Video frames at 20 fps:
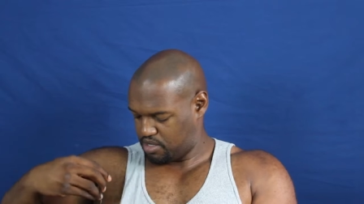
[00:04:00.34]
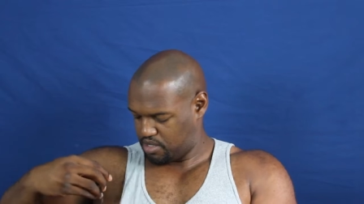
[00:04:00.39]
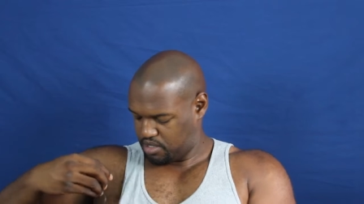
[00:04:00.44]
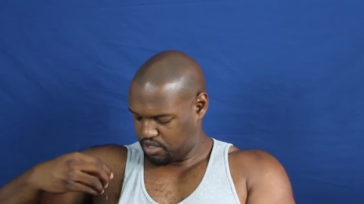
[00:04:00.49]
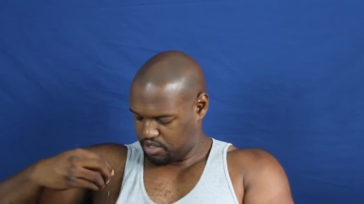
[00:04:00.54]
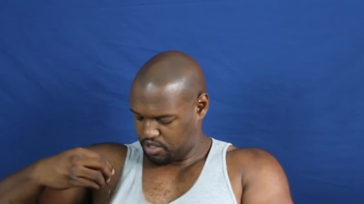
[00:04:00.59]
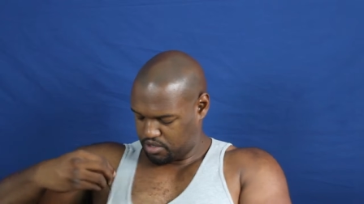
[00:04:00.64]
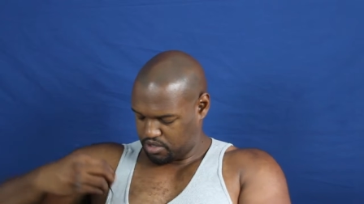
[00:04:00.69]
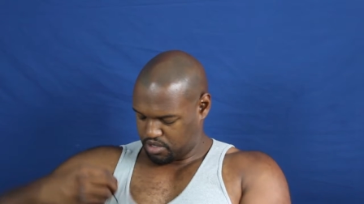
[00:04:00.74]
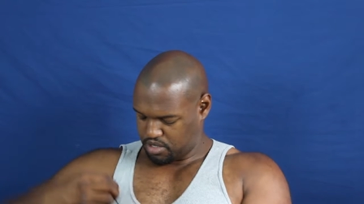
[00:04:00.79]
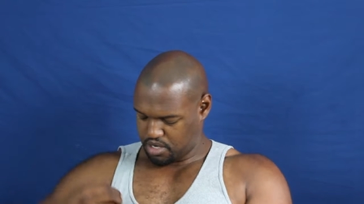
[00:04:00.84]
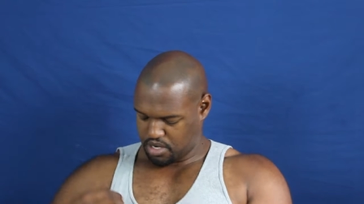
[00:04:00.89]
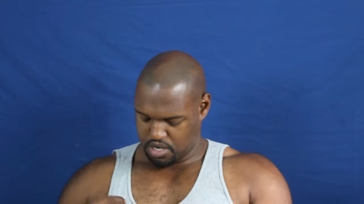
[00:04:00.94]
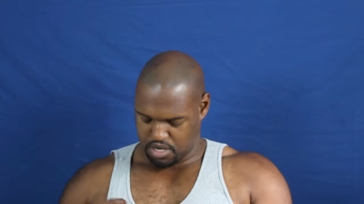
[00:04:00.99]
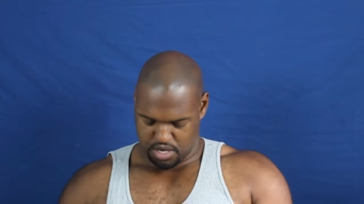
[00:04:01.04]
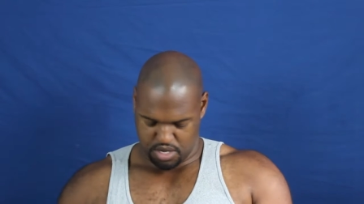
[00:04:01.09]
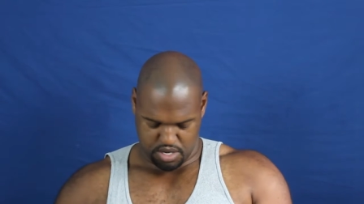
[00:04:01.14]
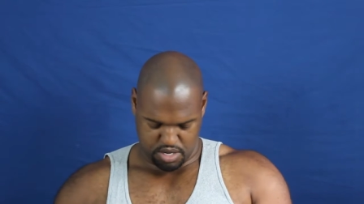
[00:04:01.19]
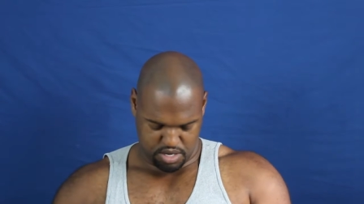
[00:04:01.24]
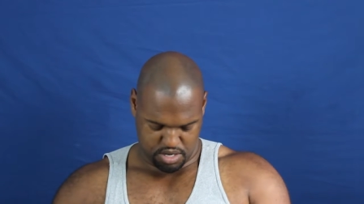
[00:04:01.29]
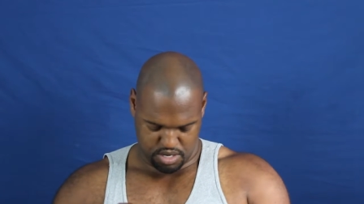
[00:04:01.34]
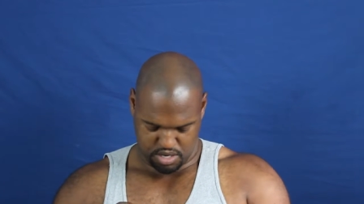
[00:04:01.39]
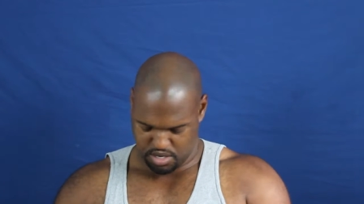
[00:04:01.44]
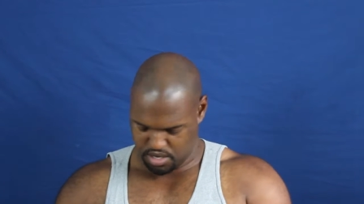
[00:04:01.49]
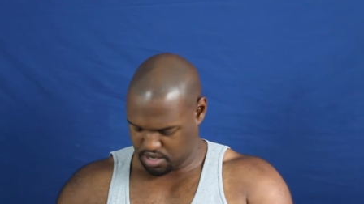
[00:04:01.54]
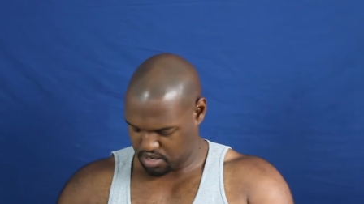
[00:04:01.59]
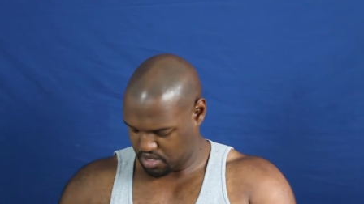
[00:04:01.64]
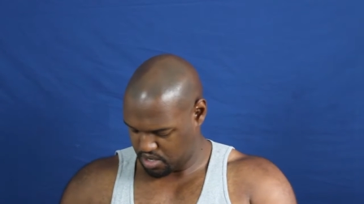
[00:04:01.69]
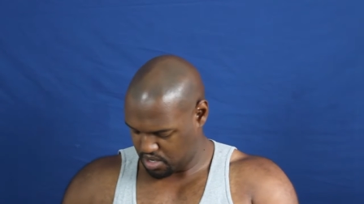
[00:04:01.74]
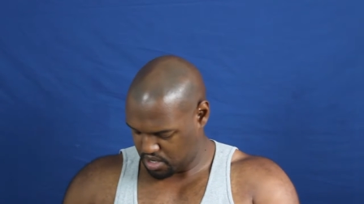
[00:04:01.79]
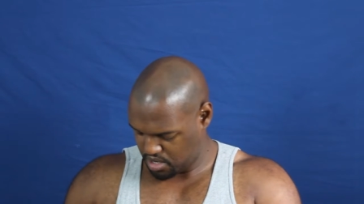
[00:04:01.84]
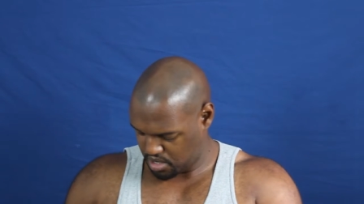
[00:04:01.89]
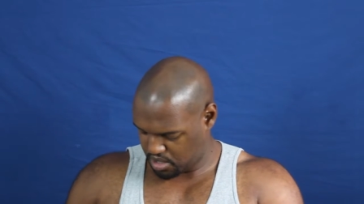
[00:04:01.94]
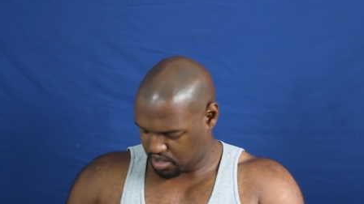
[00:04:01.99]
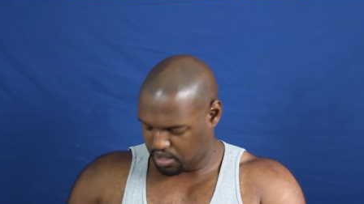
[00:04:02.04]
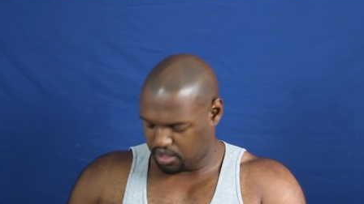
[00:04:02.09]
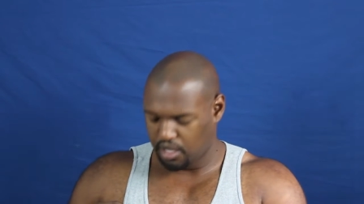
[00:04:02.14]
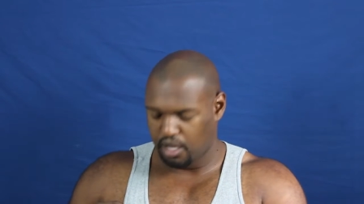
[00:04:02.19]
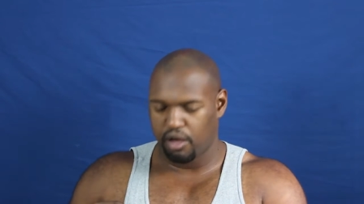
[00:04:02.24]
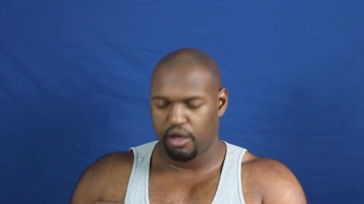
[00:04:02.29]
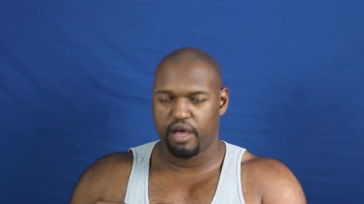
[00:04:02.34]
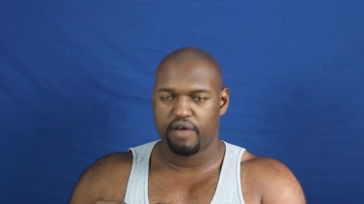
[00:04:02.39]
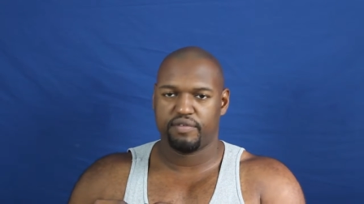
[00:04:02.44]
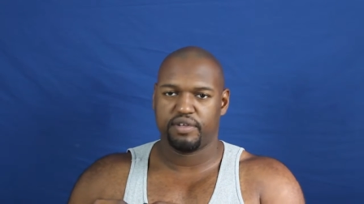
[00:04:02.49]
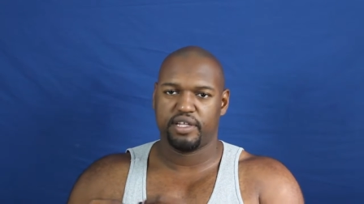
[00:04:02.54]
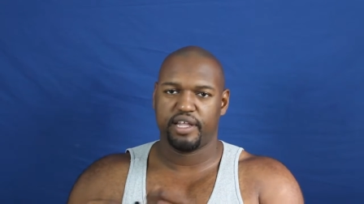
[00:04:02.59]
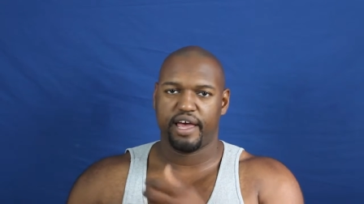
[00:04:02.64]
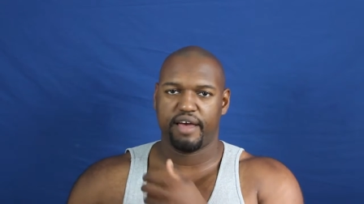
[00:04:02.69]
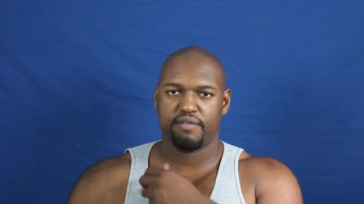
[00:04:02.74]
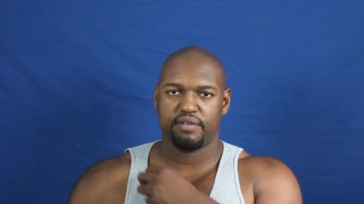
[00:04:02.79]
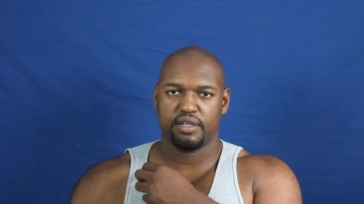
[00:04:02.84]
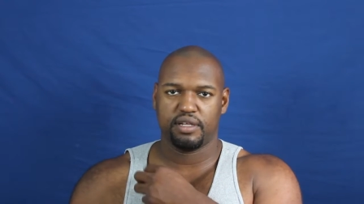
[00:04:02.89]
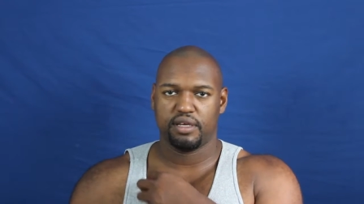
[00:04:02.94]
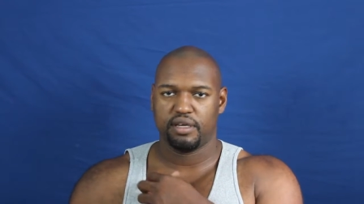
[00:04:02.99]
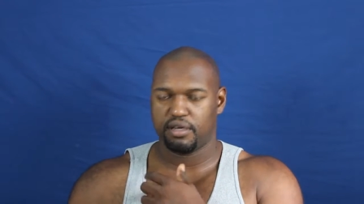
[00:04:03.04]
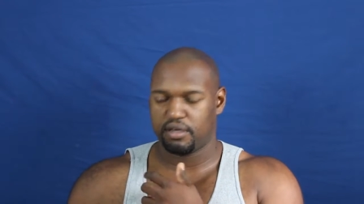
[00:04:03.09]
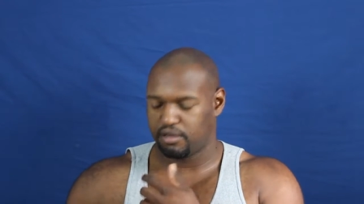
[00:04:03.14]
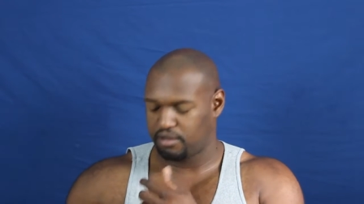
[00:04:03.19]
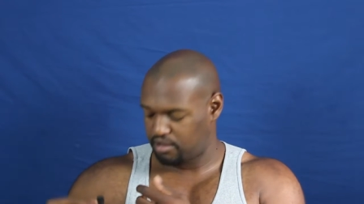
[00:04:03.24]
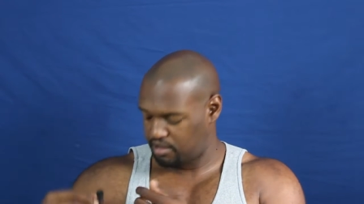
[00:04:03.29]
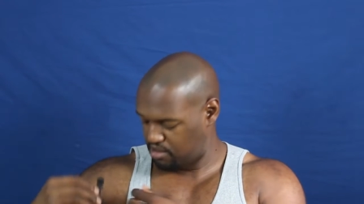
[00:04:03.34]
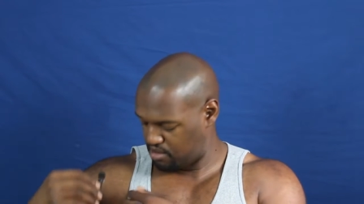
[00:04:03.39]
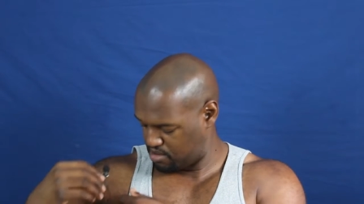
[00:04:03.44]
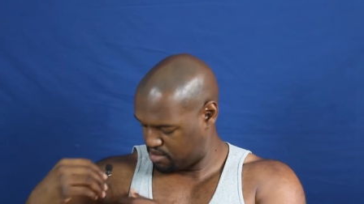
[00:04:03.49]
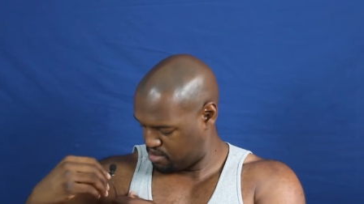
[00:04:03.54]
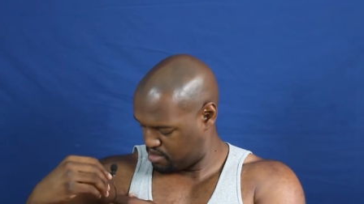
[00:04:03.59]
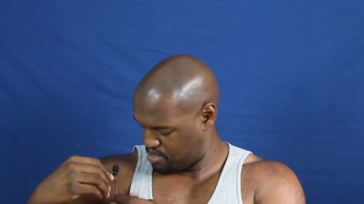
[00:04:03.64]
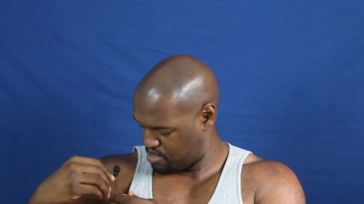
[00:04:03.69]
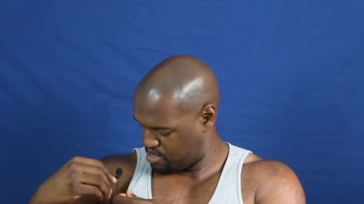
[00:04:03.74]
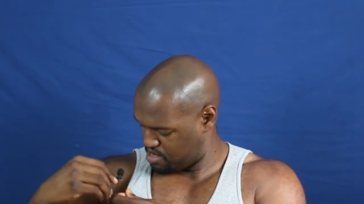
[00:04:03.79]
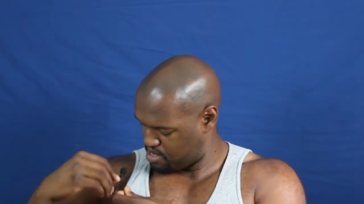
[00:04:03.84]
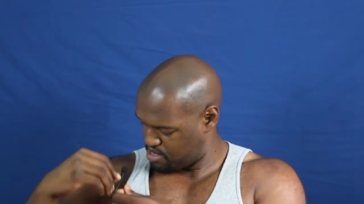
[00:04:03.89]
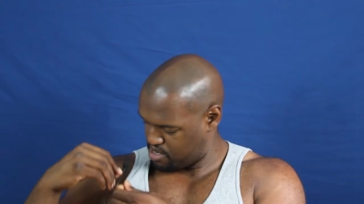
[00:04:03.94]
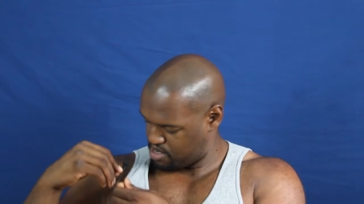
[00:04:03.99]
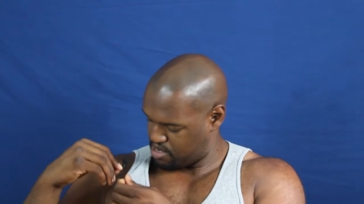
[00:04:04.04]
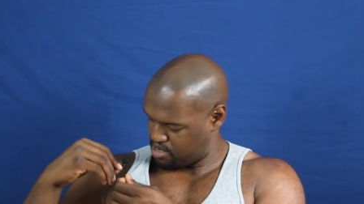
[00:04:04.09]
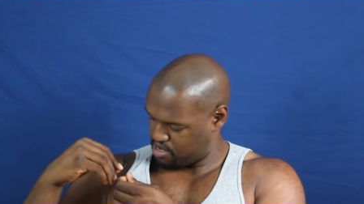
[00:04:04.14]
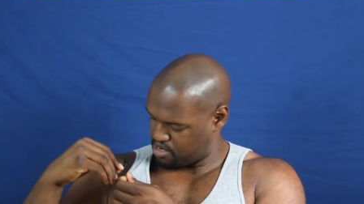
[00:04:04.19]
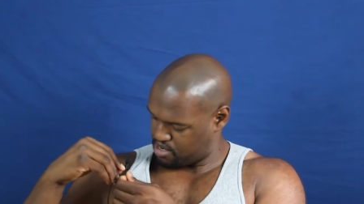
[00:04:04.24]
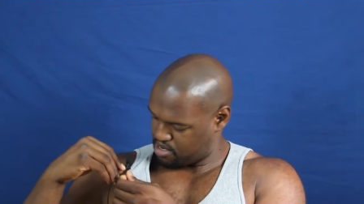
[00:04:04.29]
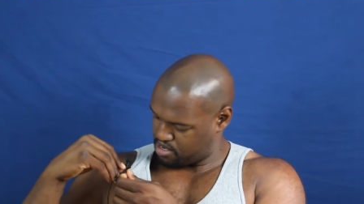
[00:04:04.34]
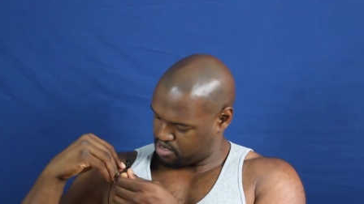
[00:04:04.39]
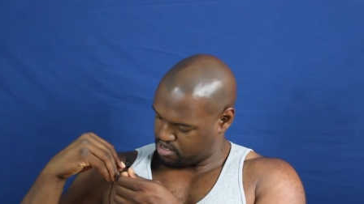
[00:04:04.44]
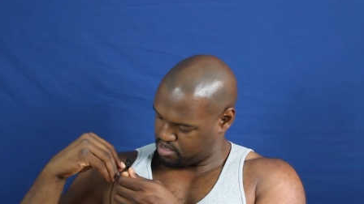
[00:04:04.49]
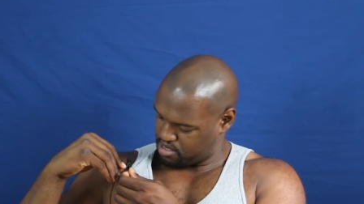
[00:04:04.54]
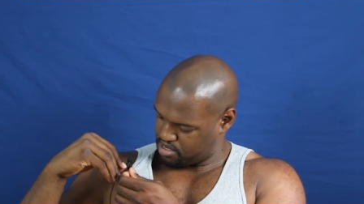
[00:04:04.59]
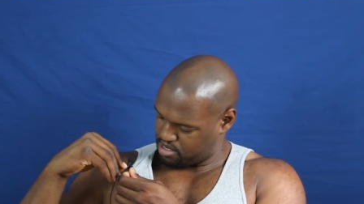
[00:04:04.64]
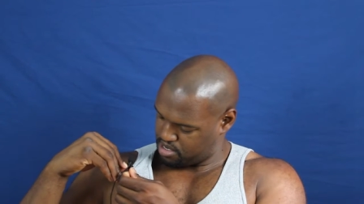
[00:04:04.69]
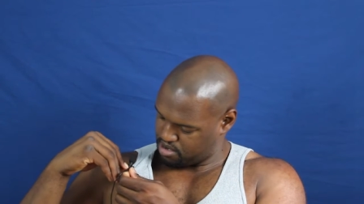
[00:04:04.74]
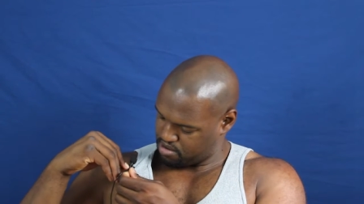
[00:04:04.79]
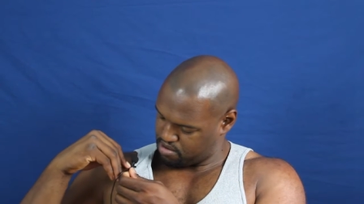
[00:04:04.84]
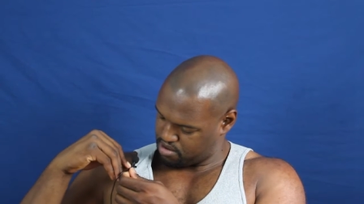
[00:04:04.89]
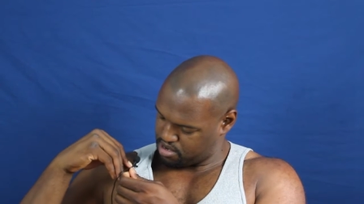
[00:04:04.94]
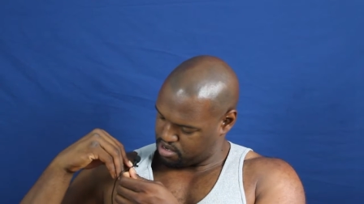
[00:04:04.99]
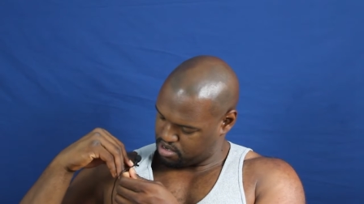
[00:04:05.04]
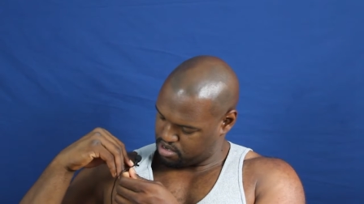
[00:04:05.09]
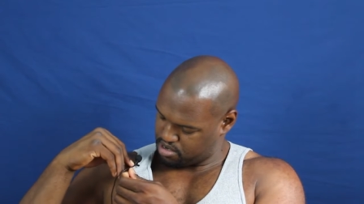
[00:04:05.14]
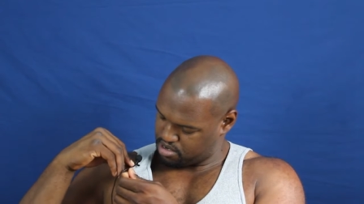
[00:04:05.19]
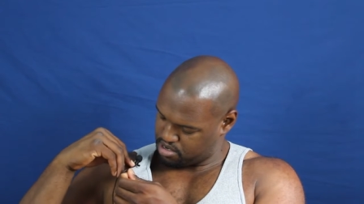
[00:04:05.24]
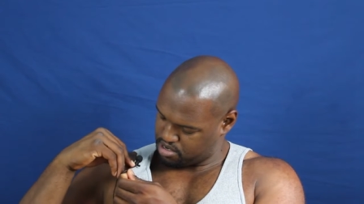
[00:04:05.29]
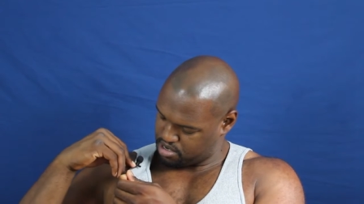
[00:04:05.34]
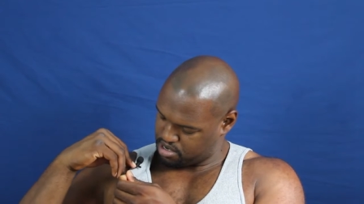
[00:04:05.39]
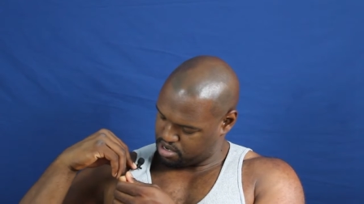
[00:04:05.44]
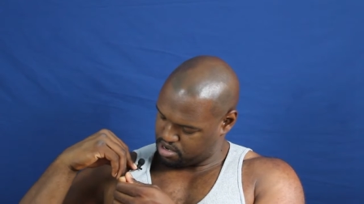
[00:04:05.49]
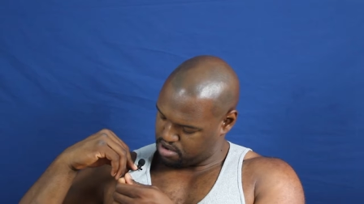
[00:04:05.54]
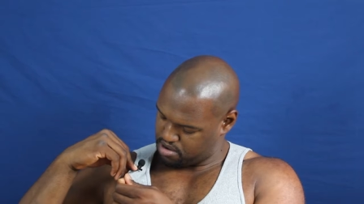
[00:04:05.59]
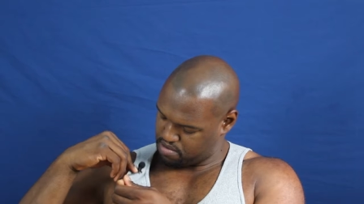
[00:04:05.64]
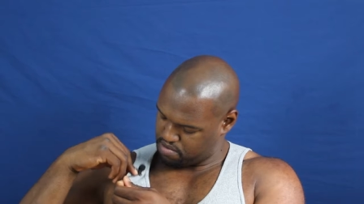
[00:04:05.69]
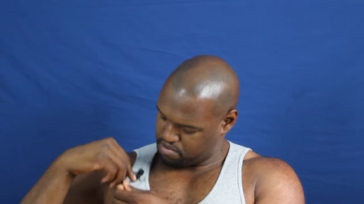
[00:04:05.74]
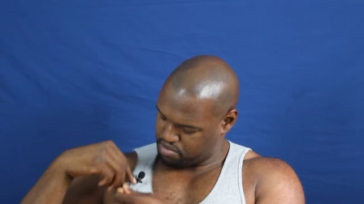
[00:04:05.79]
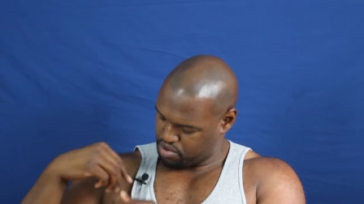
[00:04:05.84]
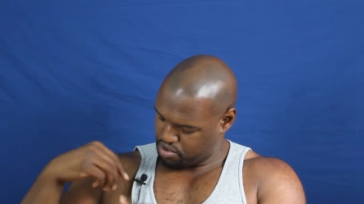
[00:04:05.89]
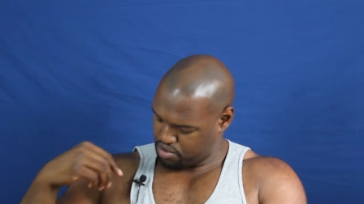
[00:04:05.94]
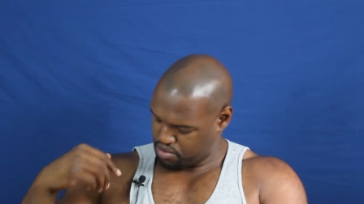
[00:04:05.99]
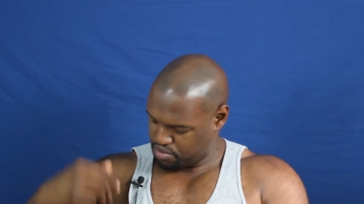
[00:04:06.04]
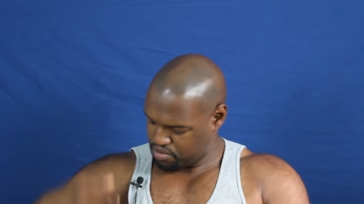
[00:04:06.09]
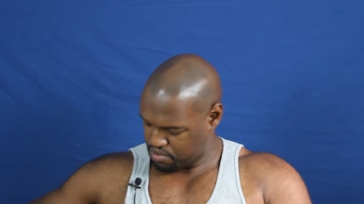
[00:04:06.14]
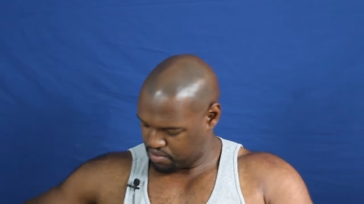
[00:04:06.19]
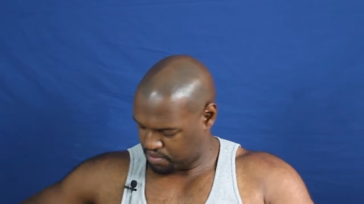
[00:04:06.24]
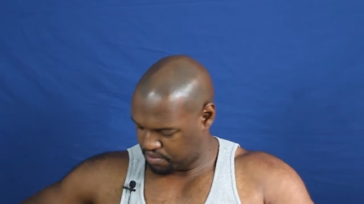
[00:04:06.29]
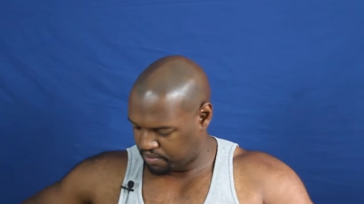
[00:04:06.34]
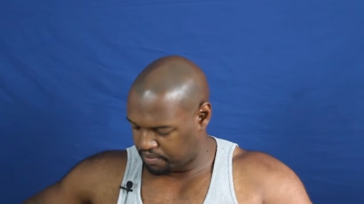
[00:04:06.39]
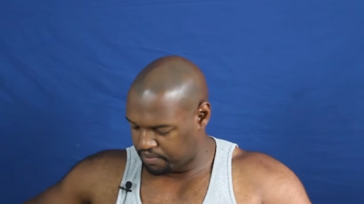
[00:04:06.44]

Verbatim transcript: Let's just, cause I don't have a lavalier, so just stick it right to the shirt. Boom.